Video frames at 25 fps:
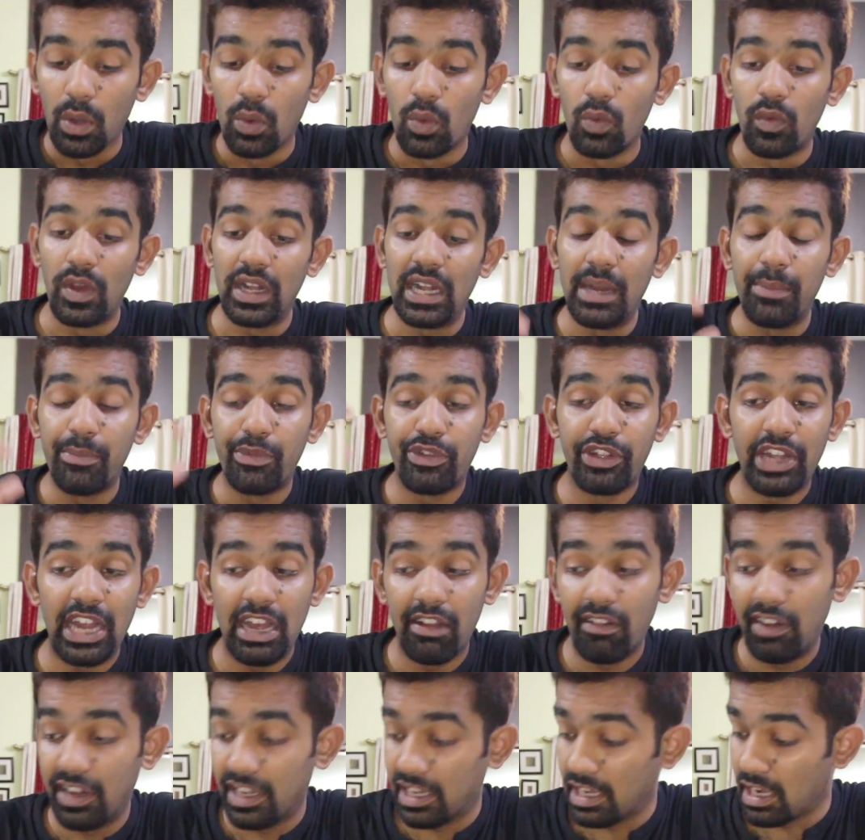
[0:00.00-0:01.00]
when I'm
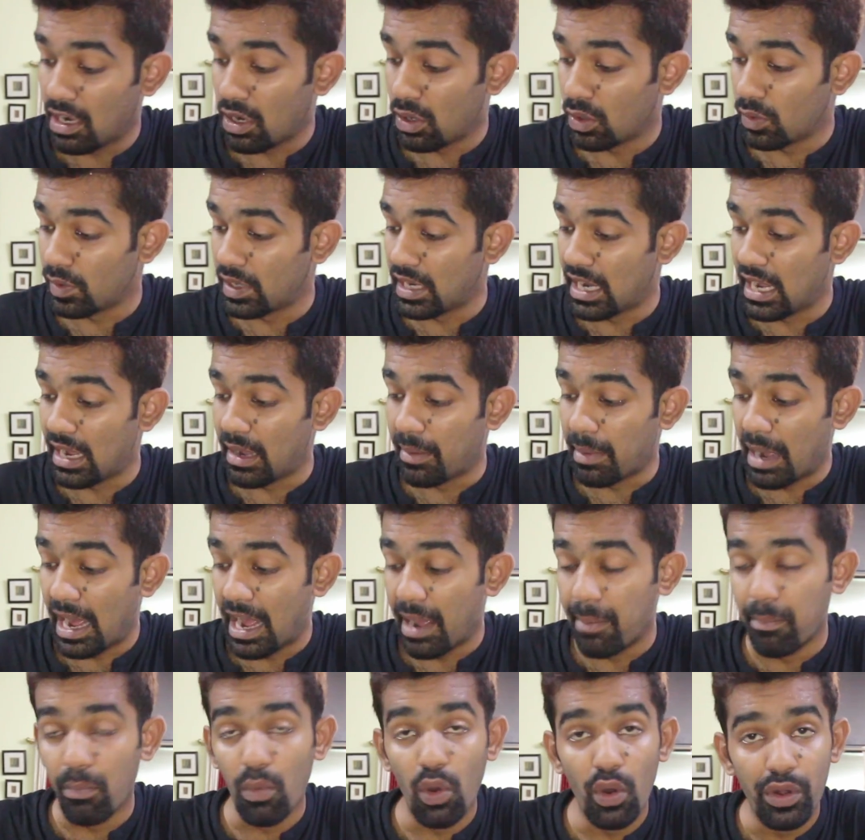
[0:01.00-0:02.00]
traveling out, when
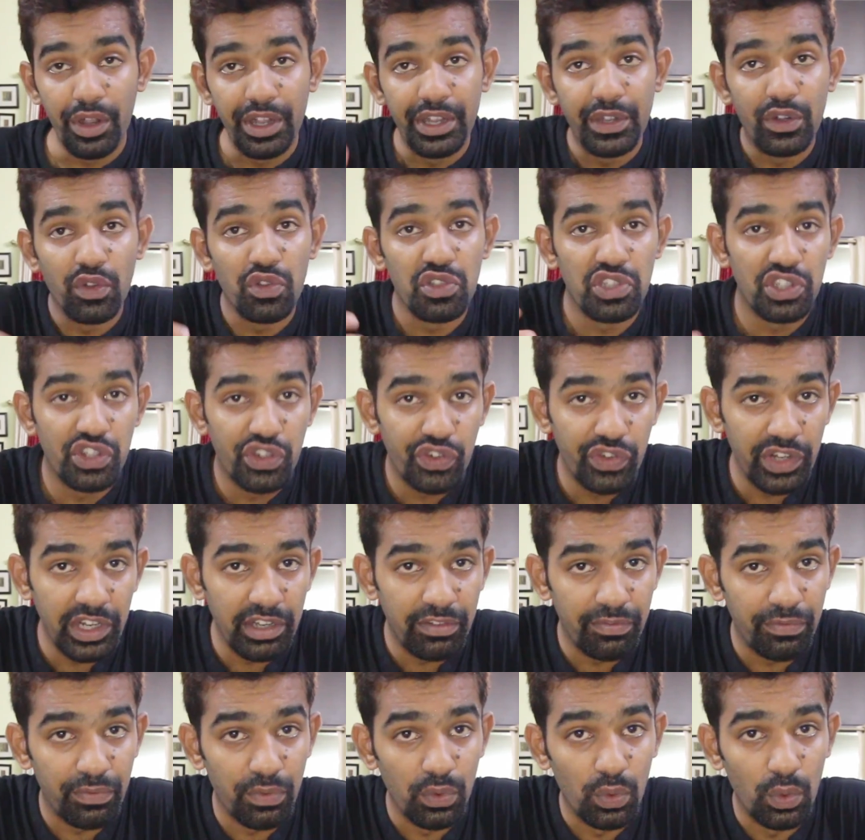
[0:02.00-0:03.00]
I'm more into
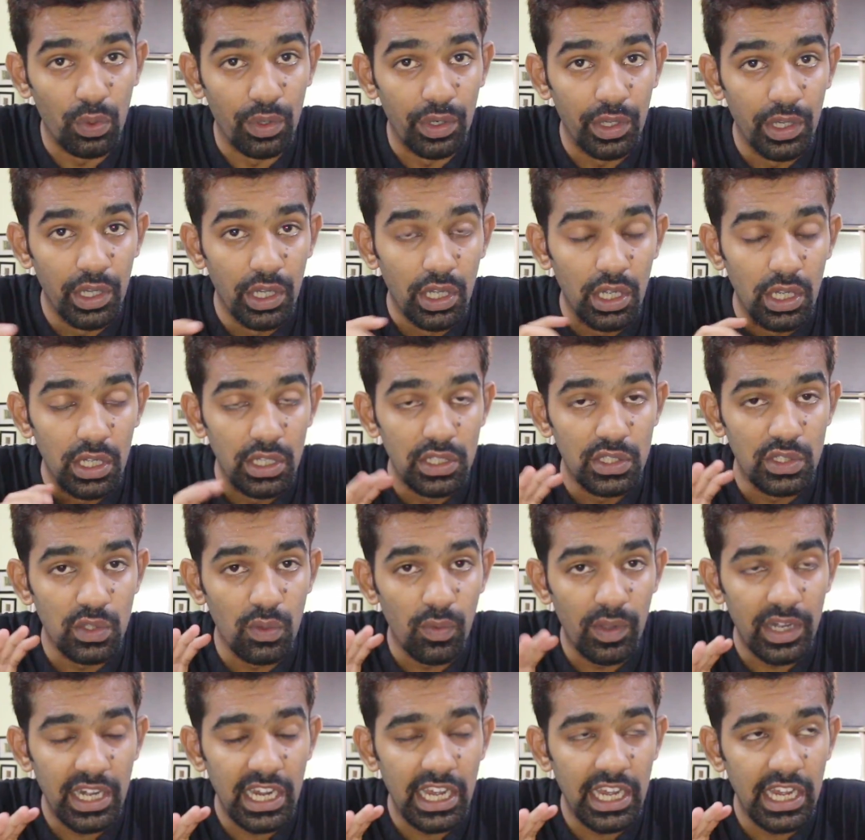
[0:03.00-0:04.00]
street food,
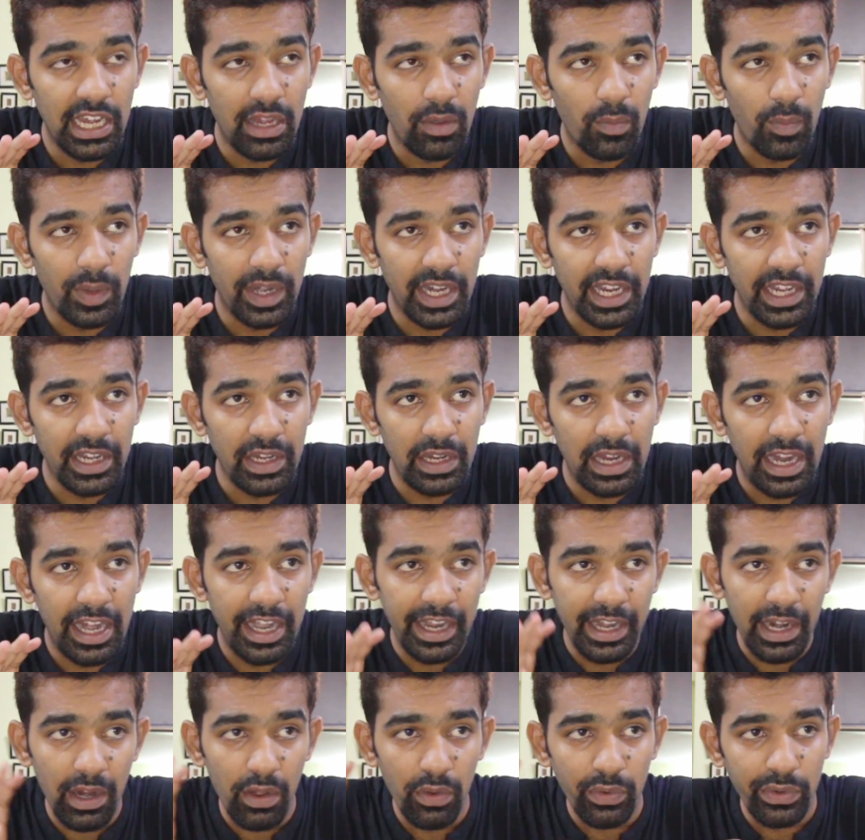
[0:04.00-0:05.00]
so when I
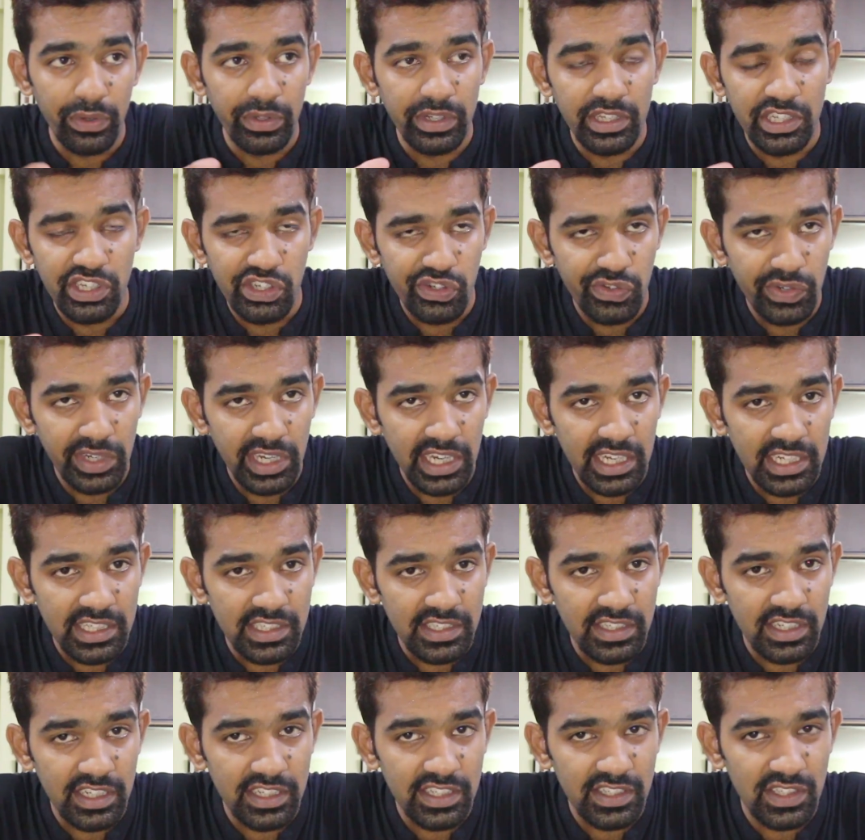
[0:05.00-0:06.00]
head out to the
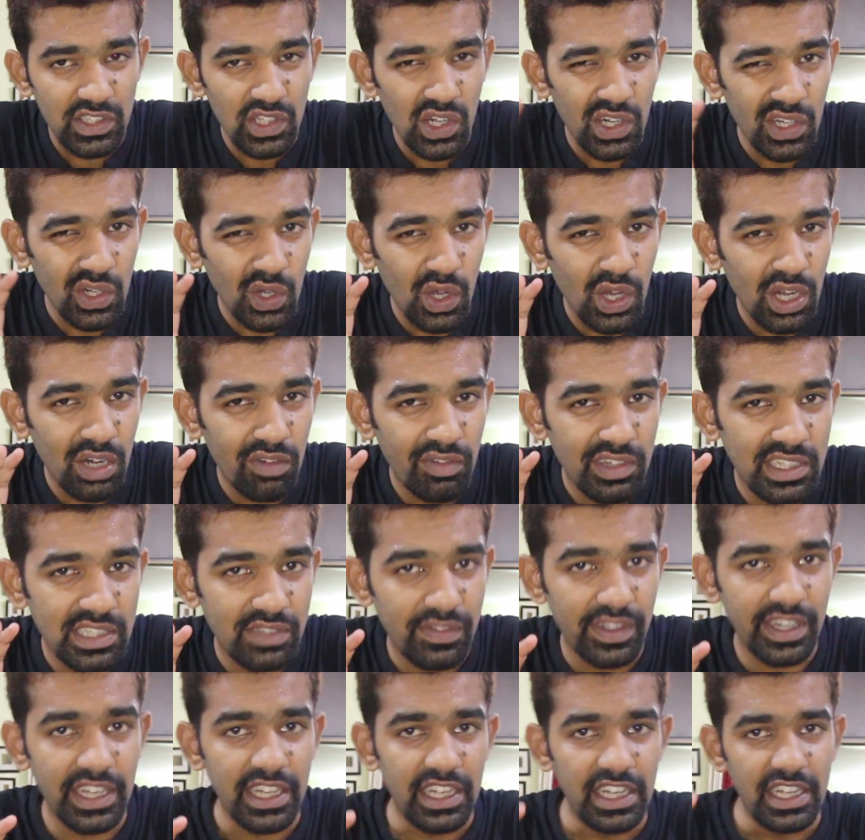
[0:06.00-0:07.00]
streets, it's not
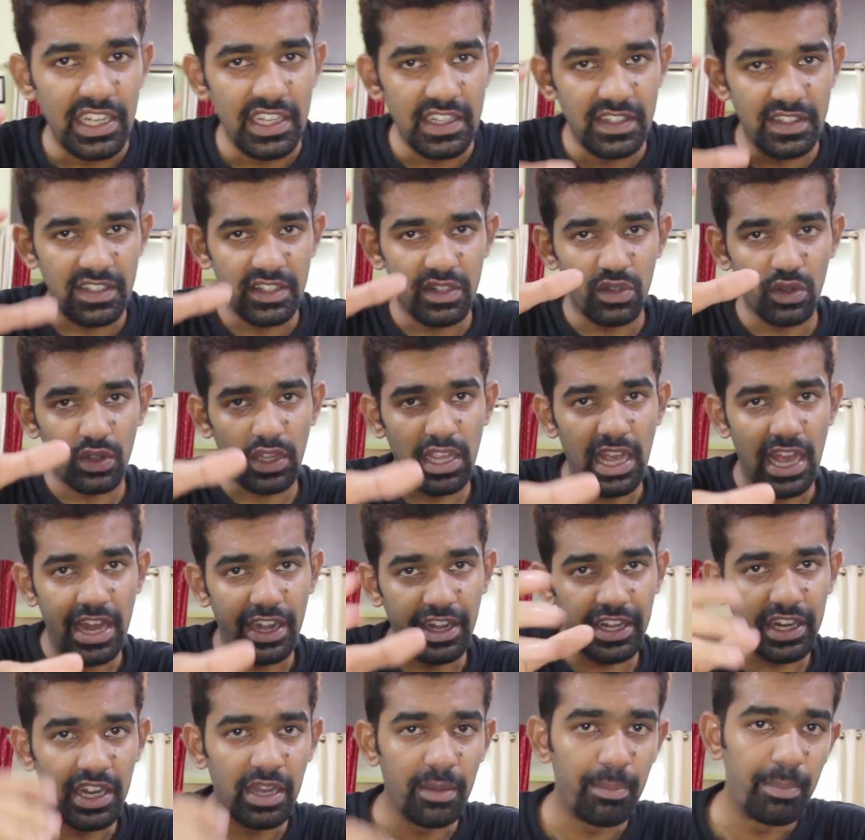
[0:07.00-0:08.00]
always very easy to
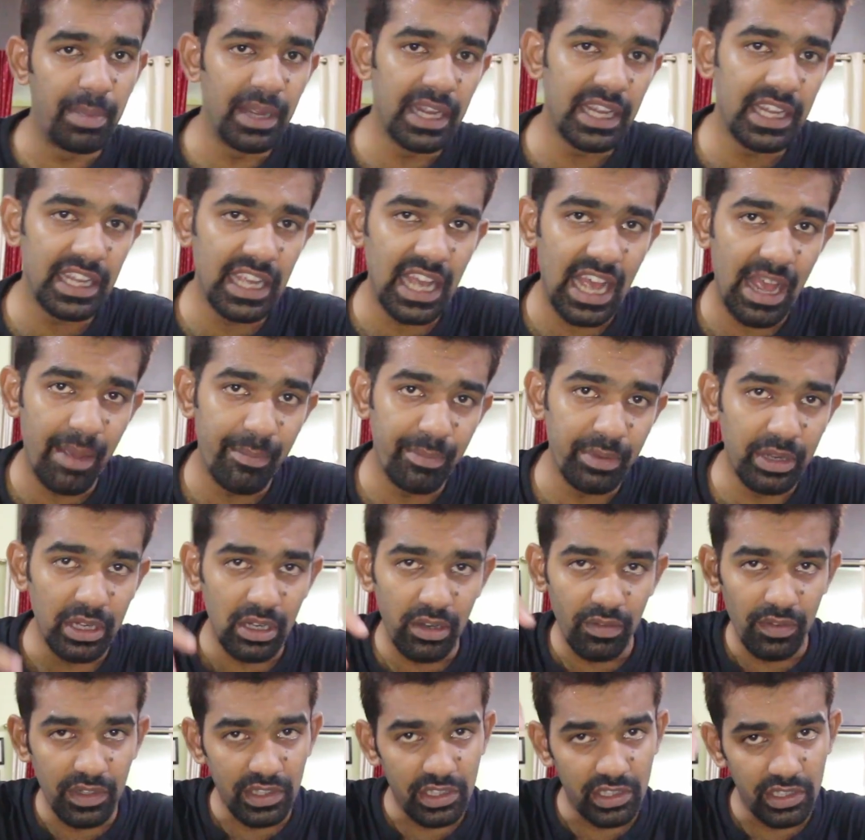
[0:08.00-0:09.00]
carry a big
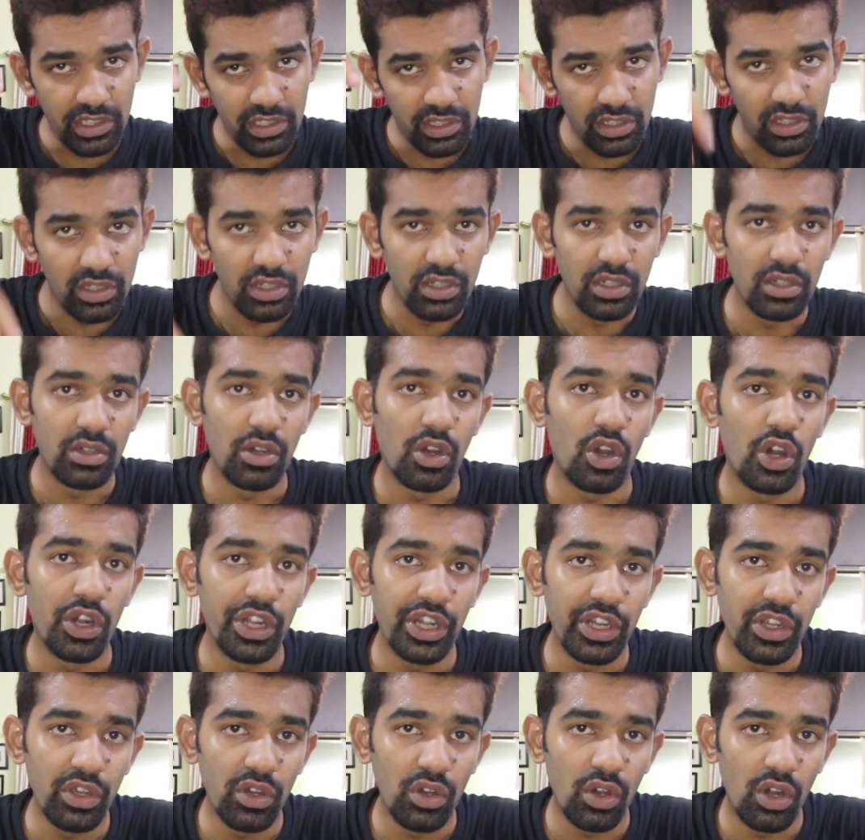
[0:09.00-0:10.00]
camera with
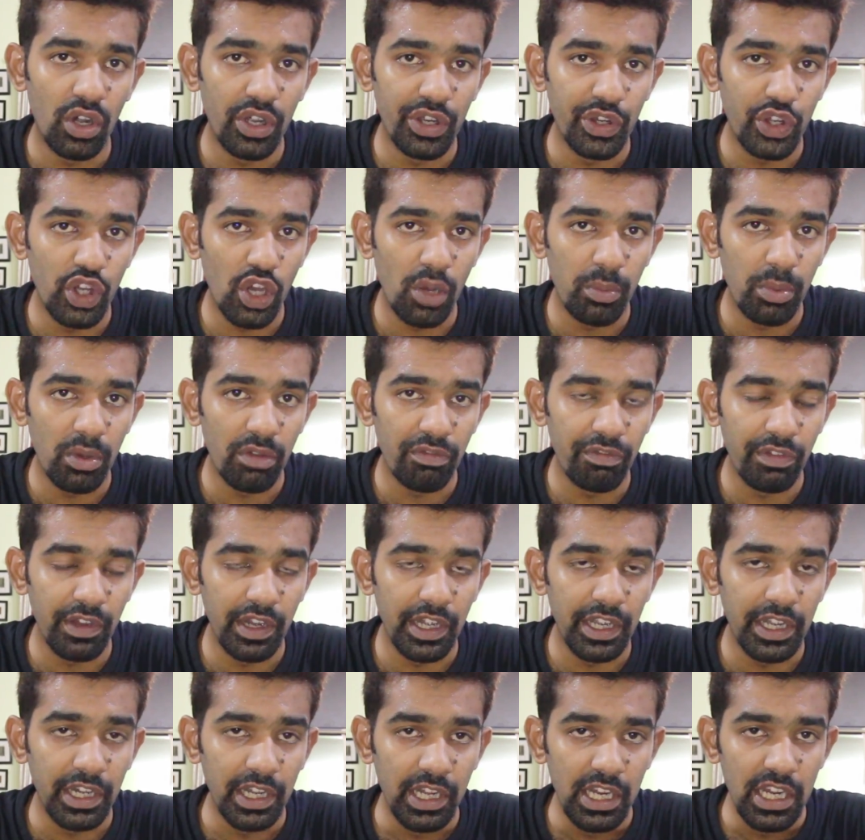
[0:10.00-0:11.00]
audio on top of
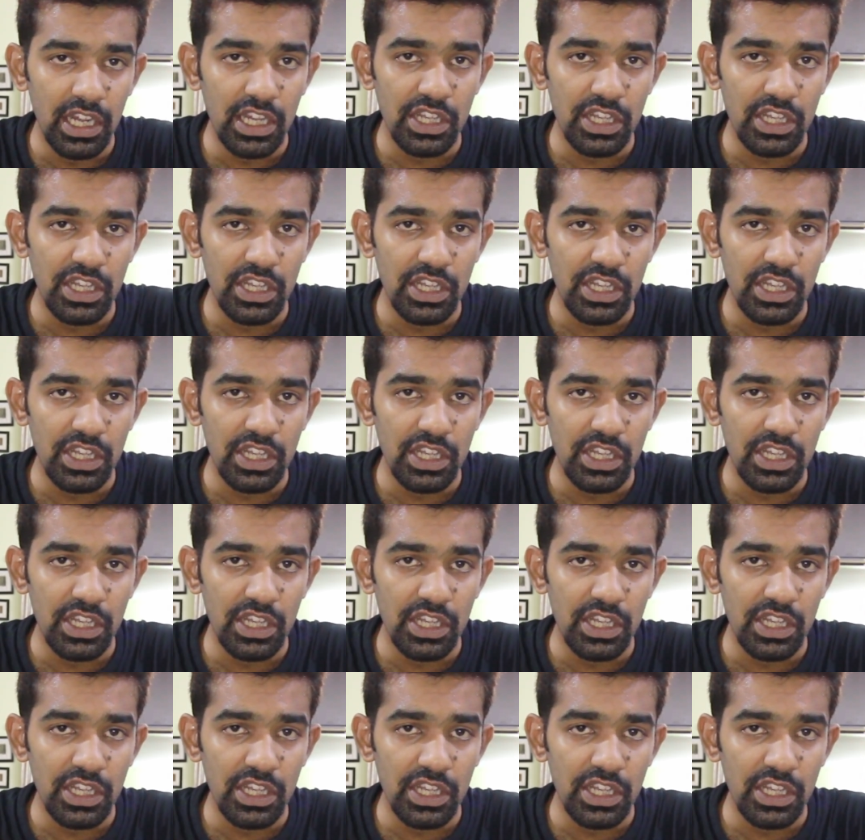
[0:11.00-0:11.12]
it.